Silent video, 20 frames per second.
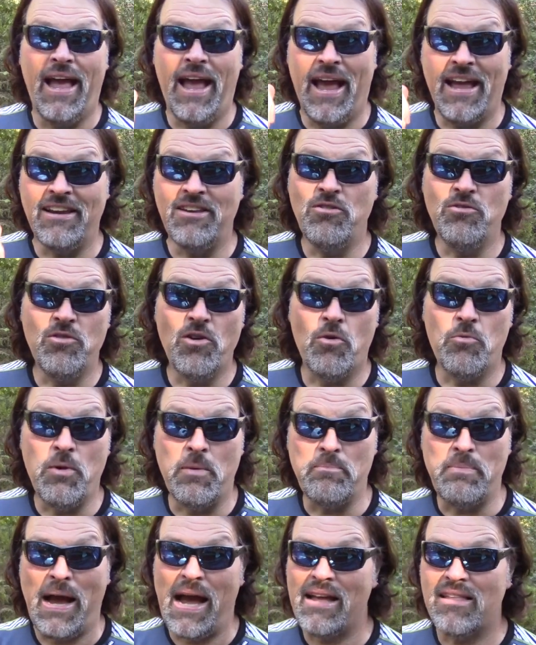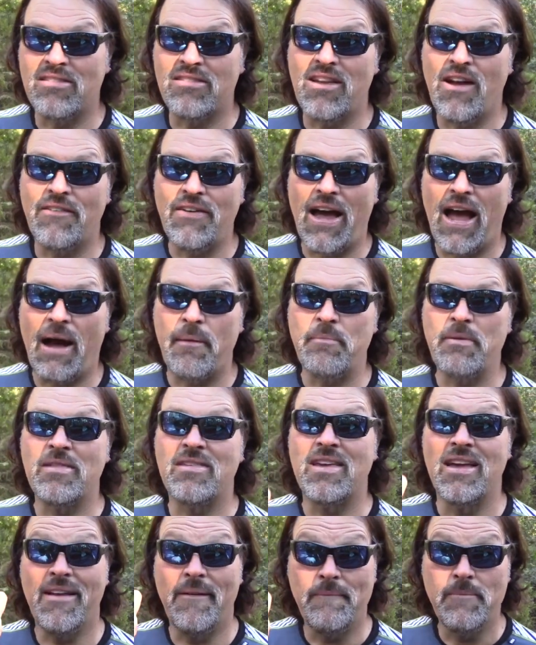And you know, when bad stuff
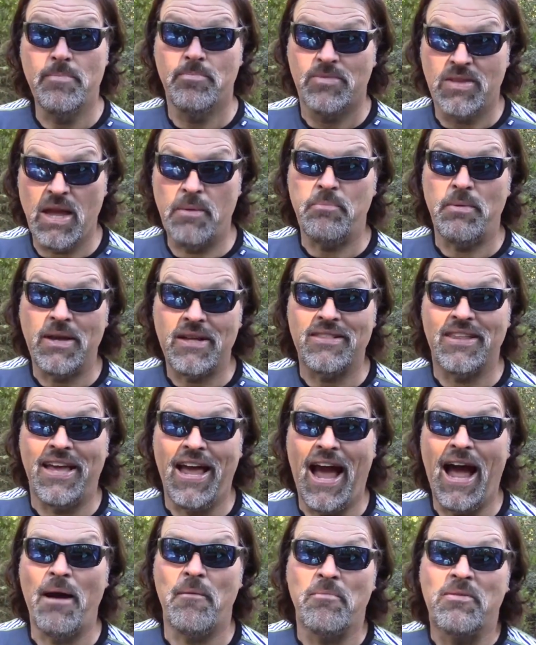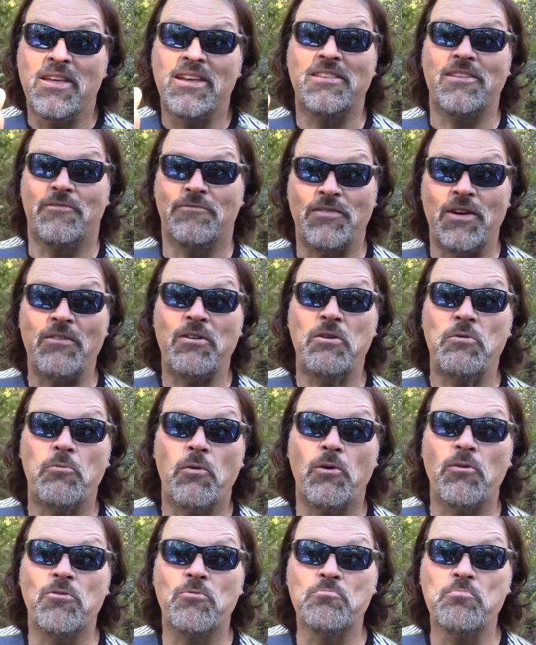happens, typically happens at the very
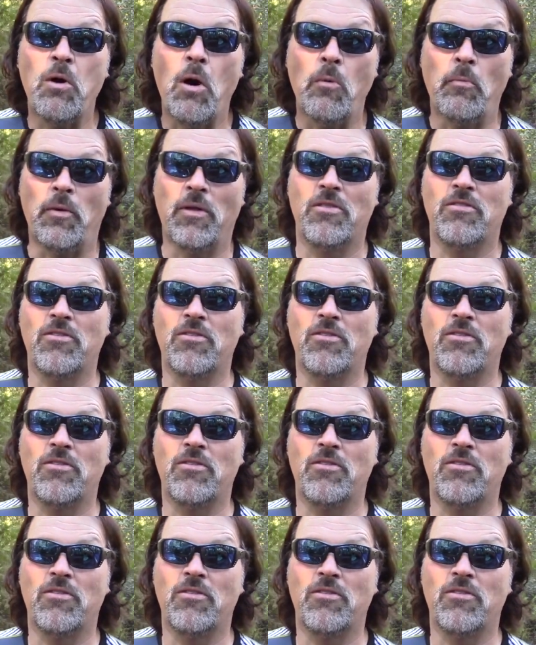worst moment.